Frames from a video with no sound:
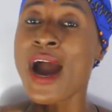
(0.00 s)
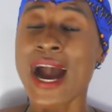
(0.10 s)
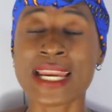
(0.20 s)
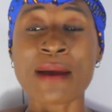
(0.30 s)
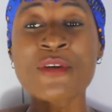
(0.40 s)

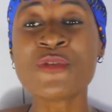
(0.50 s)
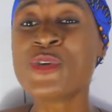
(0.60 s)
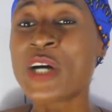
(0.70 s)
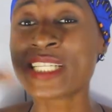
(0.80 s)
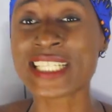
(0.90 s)
and I'm even
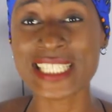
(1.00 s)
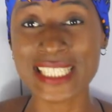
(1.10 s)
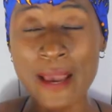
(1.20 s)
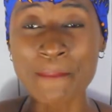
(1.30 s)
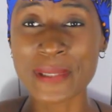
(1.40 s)
running a
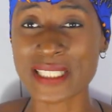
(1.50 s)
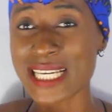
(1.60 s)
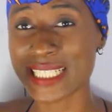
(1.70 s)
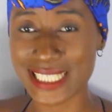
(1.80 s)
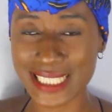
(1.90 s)

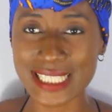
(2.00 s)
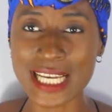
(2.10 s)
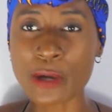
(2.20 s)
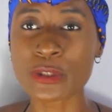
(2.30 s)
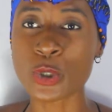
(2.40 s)
10%
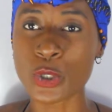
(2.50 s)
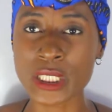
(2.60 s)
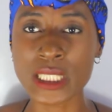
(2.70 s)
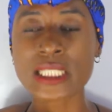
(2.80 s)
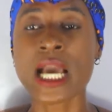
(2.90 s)
discount
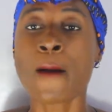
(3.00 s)
on it.